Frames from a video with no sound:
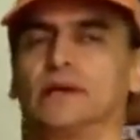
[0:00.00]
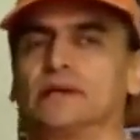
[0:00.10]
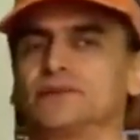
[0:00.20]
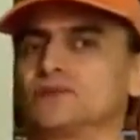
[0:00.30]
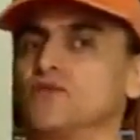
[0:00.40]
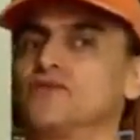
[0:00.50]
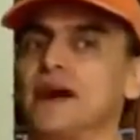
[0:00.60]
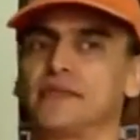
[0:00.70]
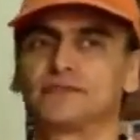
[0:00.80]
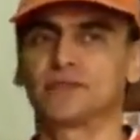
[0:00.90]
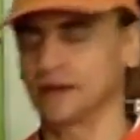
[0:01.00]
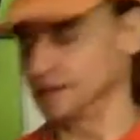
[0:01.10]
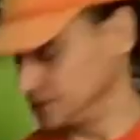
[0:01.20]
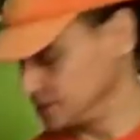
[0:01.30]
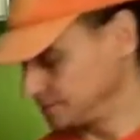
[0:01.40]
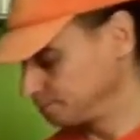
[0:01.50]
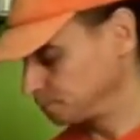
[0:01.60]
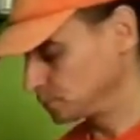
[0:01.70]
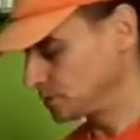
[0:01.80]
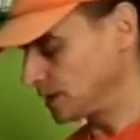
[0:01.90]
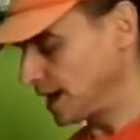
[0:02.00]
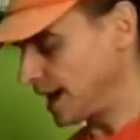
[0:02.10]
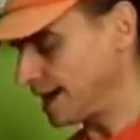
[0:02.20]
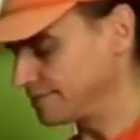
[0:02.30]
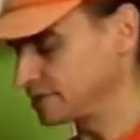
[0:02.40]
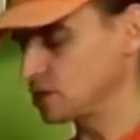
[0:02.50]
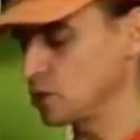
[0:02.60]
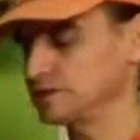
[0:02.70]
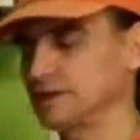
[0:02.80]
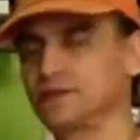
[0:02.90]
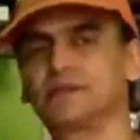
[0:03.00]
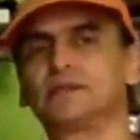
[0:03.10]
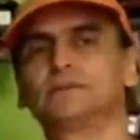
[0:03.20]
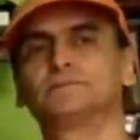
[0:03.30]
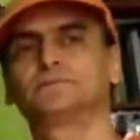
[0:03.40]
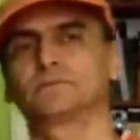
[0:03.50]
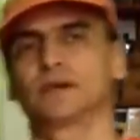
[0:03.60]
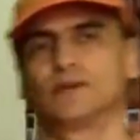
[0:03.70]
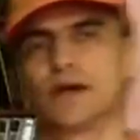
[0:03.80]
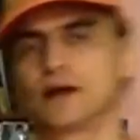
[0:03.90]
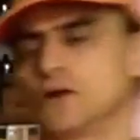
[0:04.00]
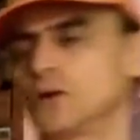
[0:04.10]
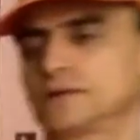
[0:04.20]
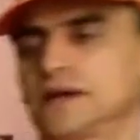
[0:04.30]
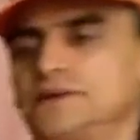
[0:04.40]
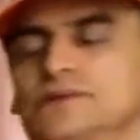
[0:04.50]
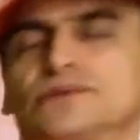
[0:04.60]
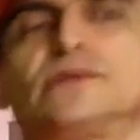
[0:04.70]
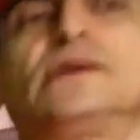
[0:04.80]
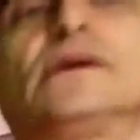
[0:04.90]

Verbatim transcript: So far the science. I have a coconut here, a young coconut, you see,